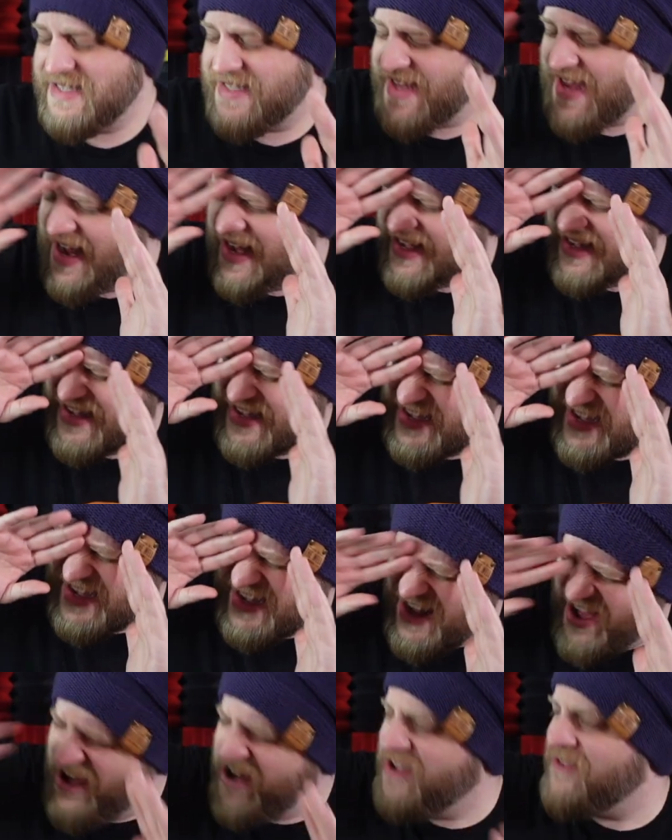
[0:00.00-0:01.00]
say
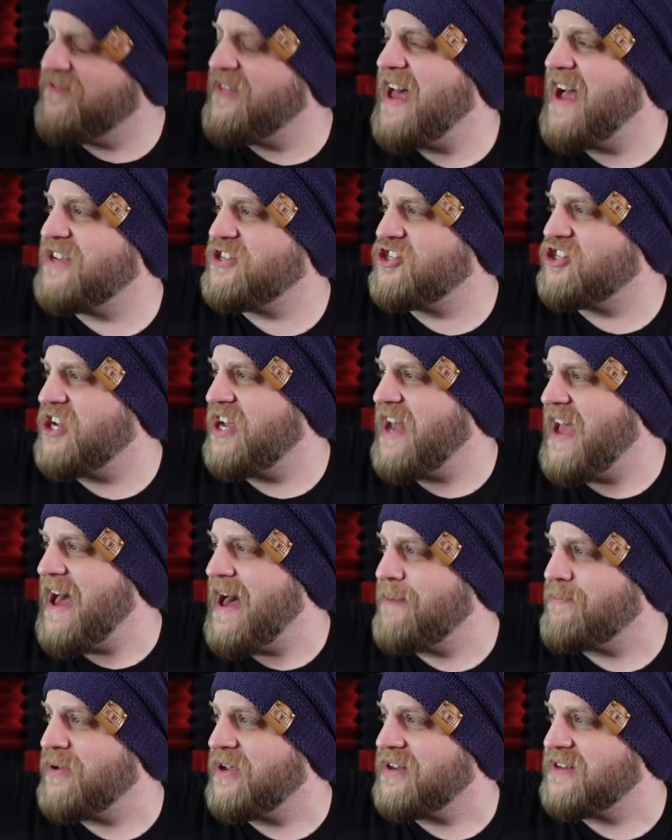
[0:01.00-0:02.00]
none of that shit
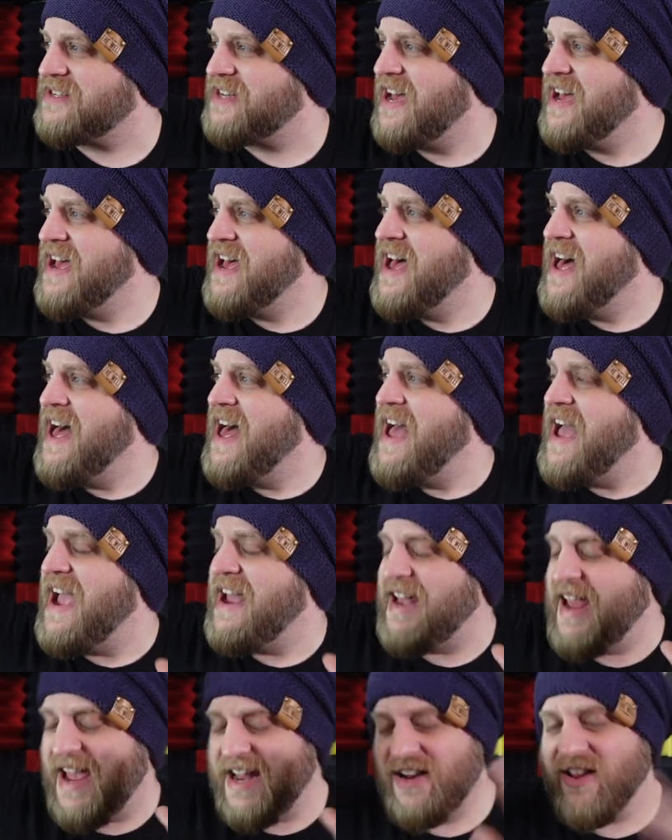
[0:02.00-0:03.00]
happened,
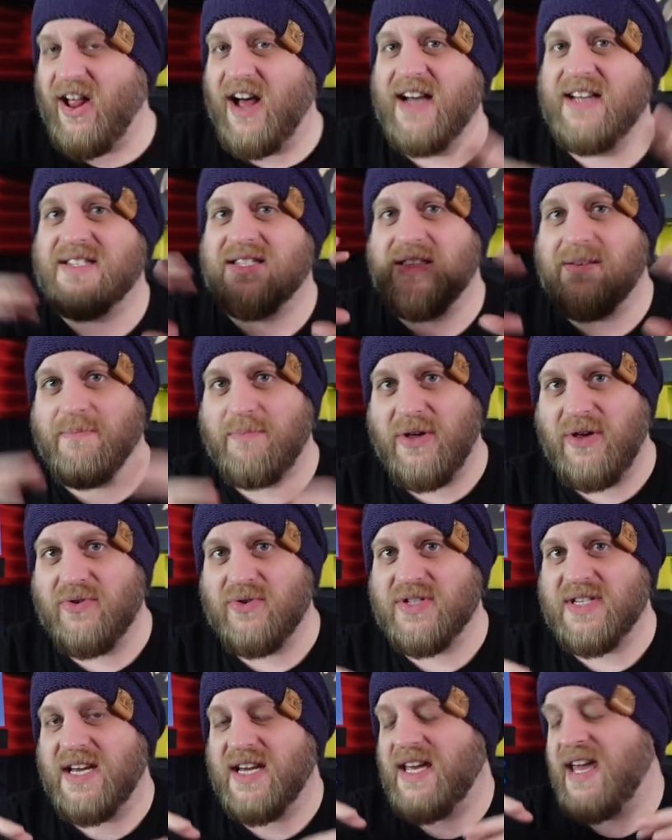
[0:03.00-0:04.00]
and analyze the
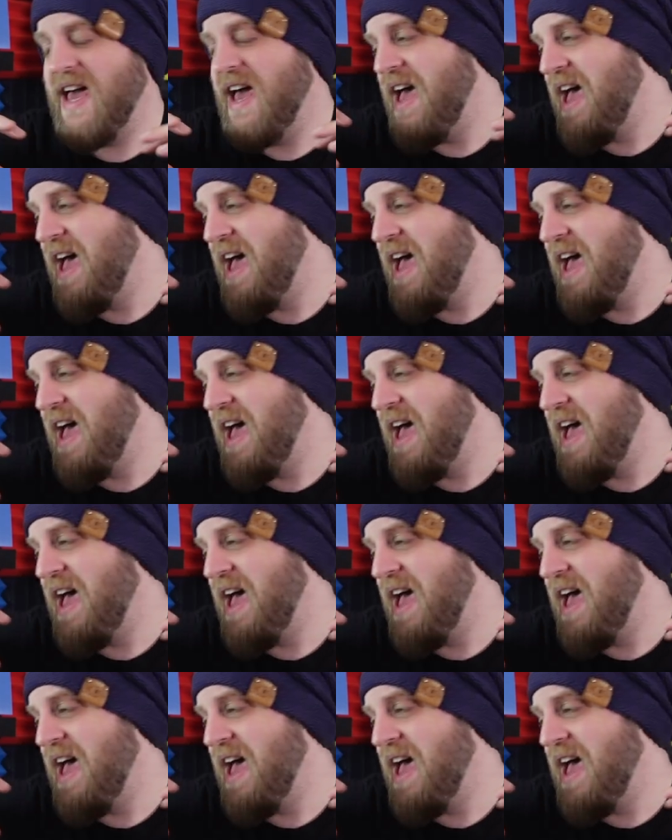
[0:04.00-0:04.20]
music